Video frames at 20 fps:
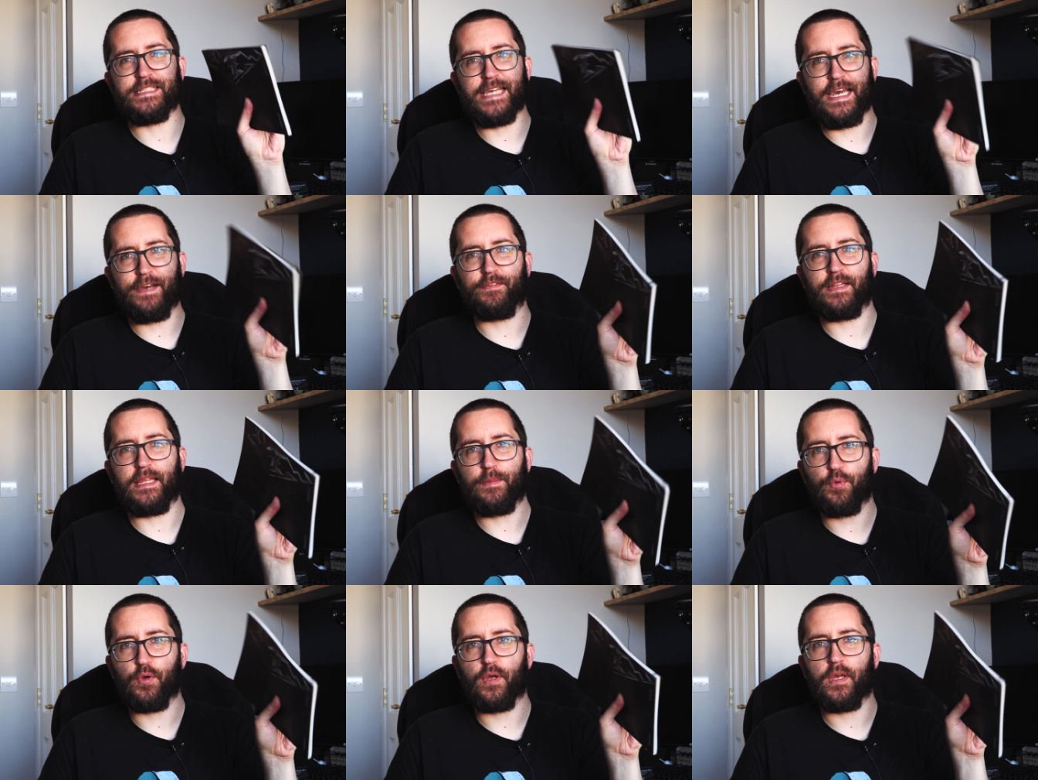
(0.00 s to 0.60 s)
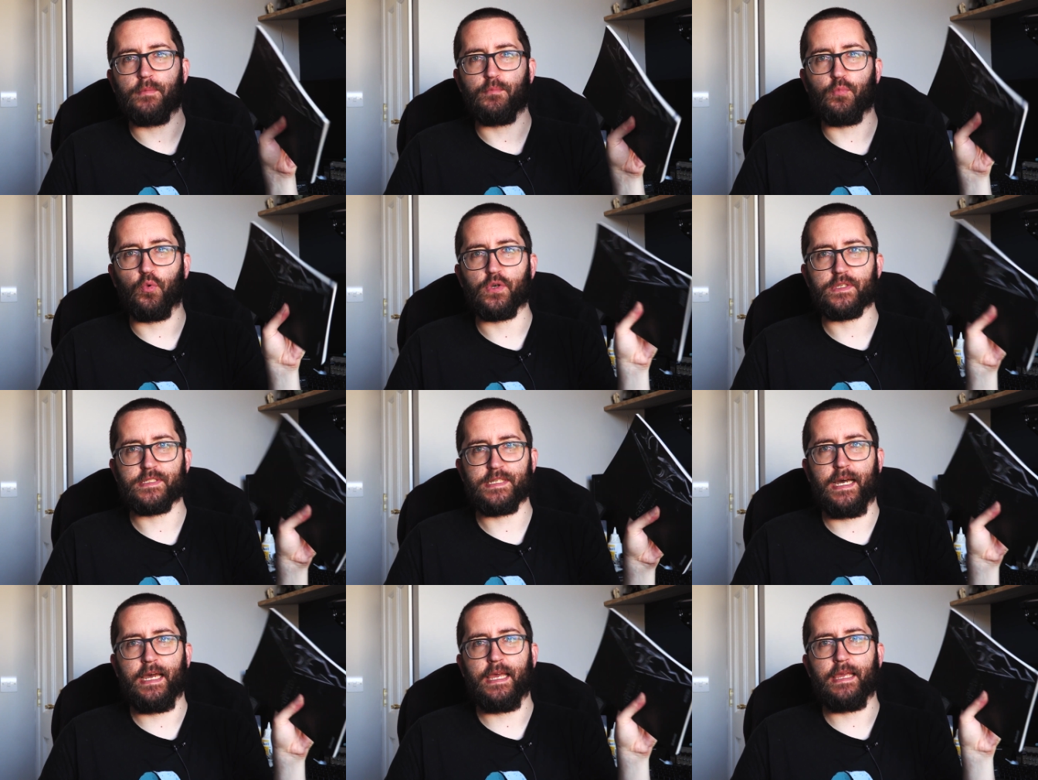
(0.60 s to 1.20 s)
definitely put in
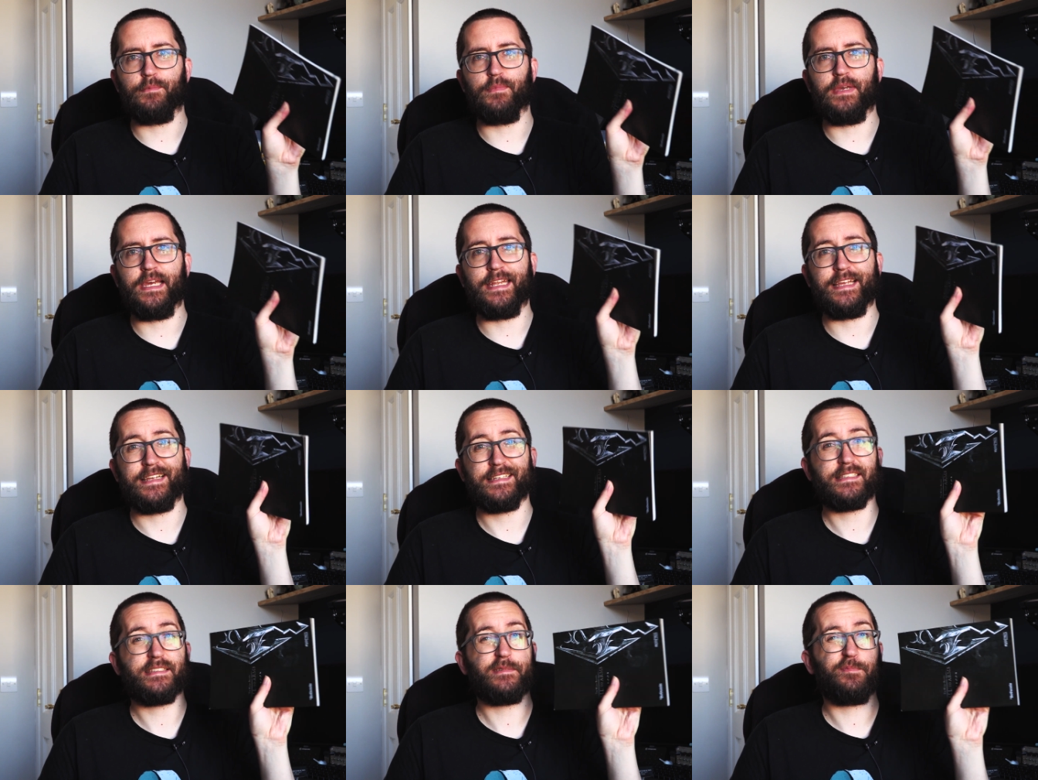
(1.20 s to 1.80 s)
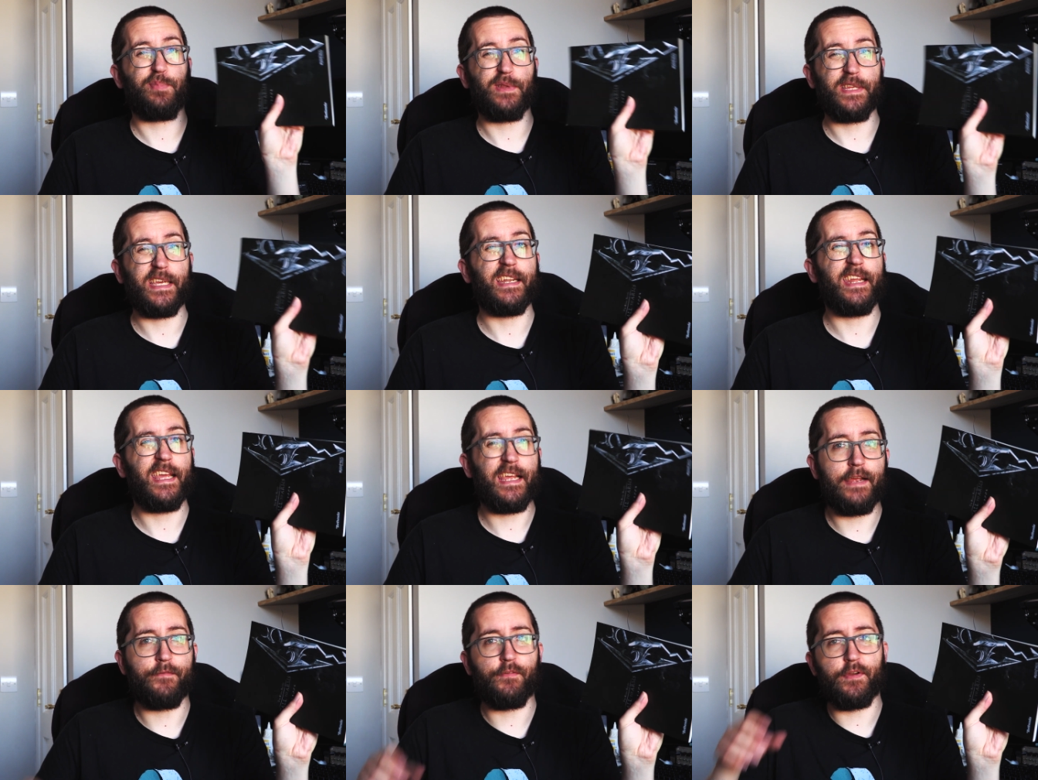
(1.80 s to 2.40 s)
more time in
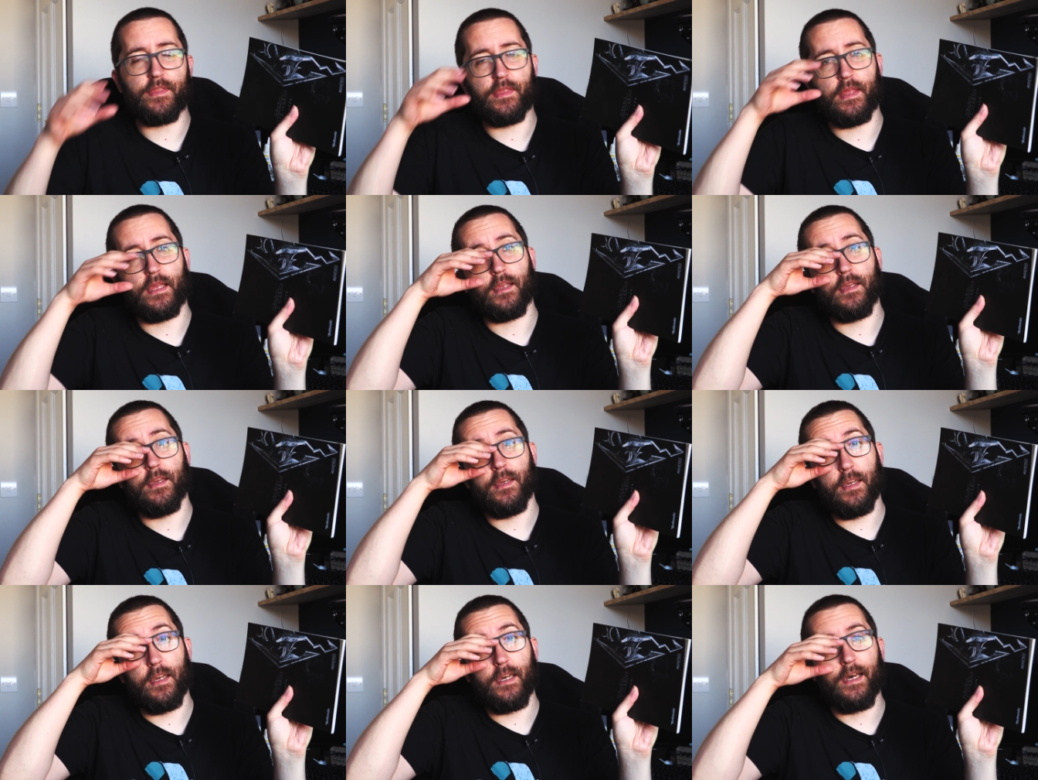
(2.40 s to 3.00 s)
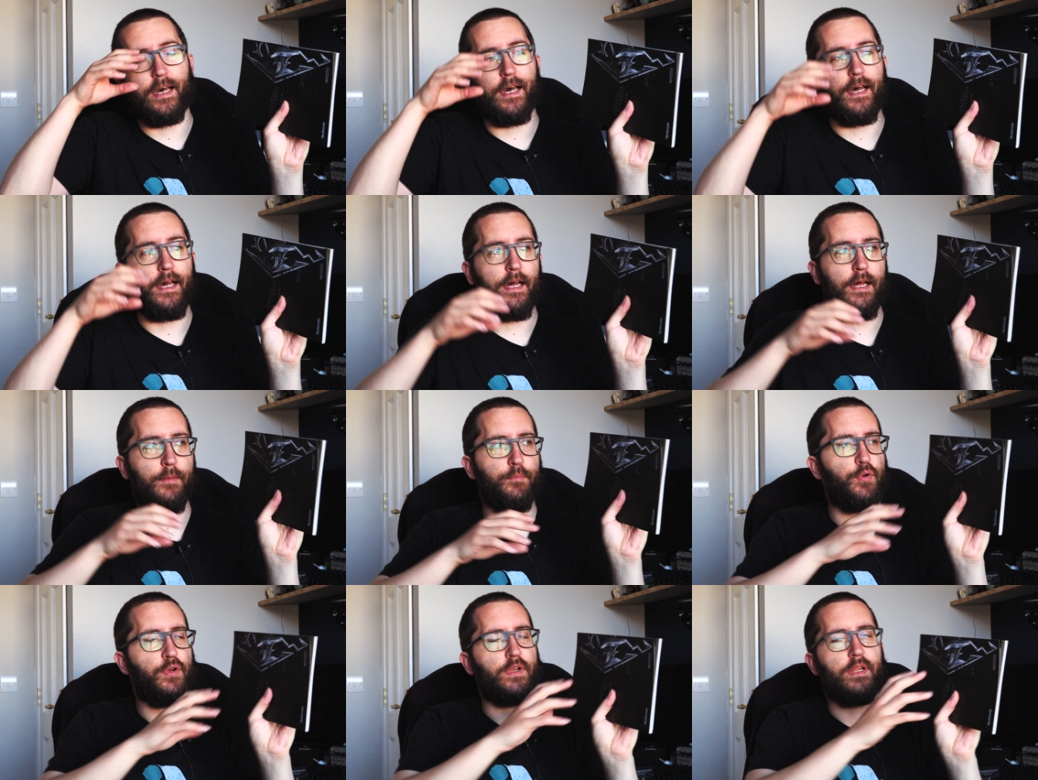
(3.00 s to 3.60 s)
explaining everything
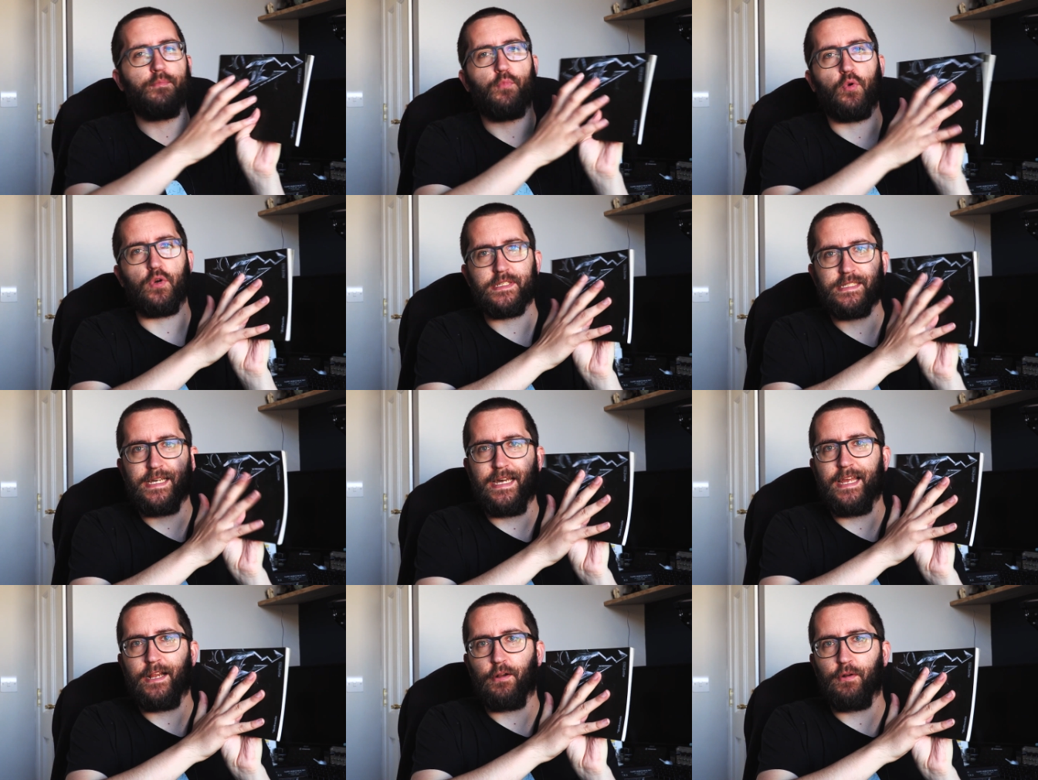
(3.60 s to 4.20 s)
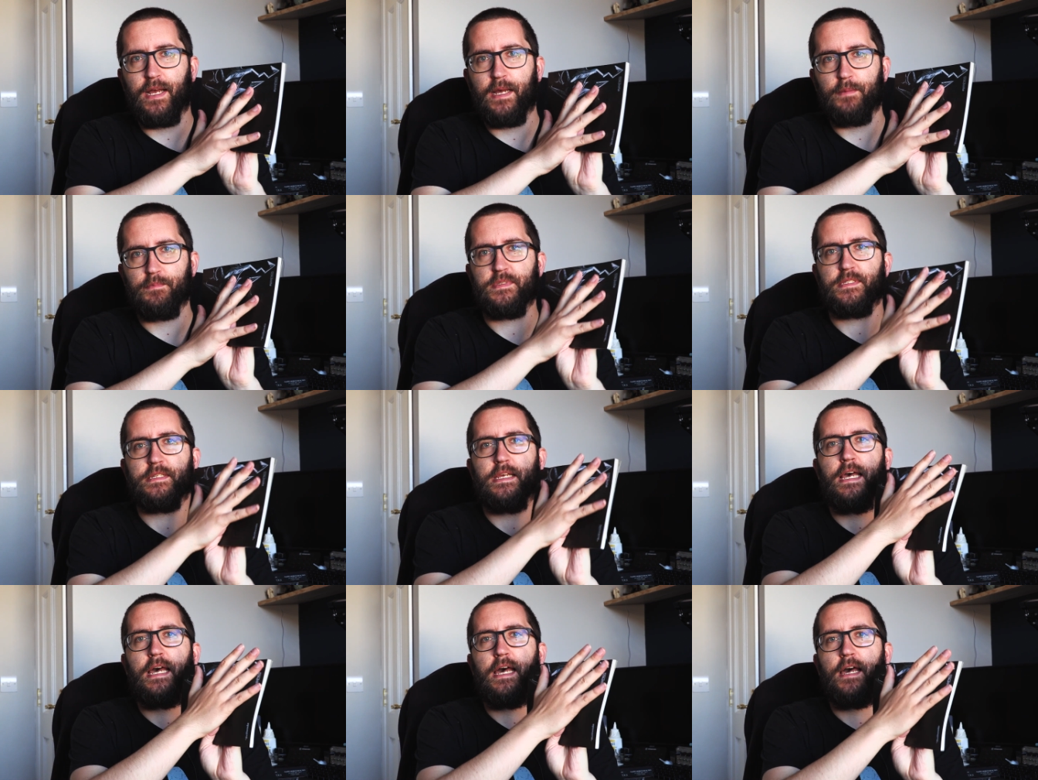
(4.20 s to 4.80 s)
and putting in more
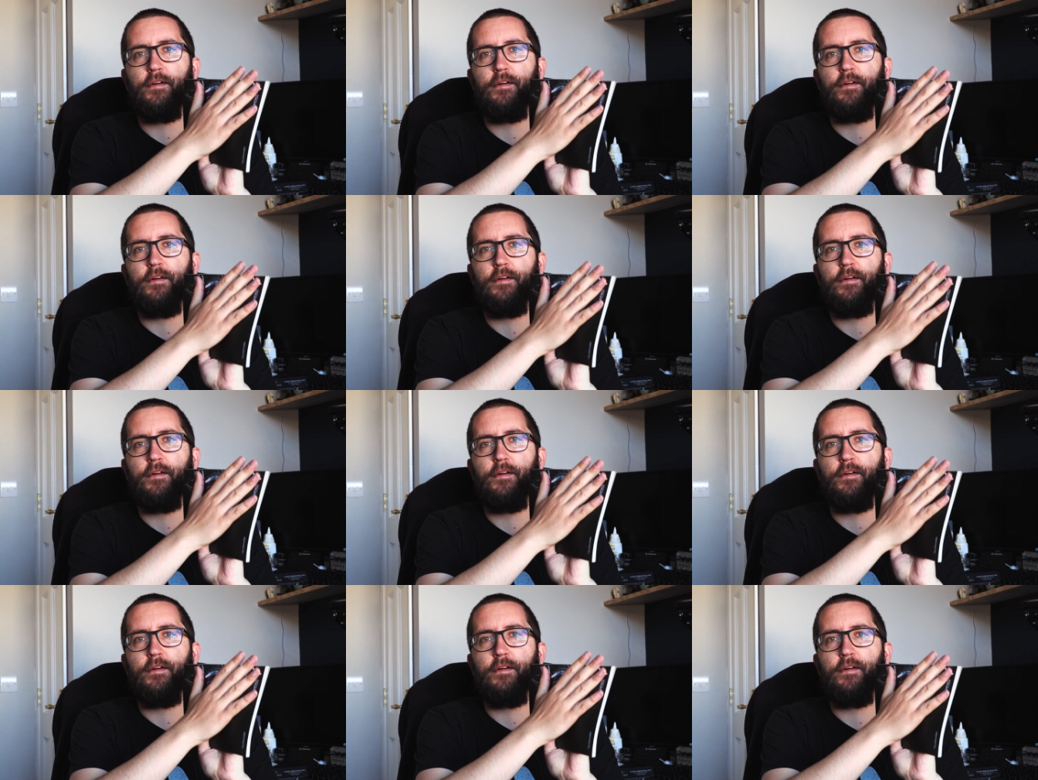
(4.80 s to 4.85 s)
diagrams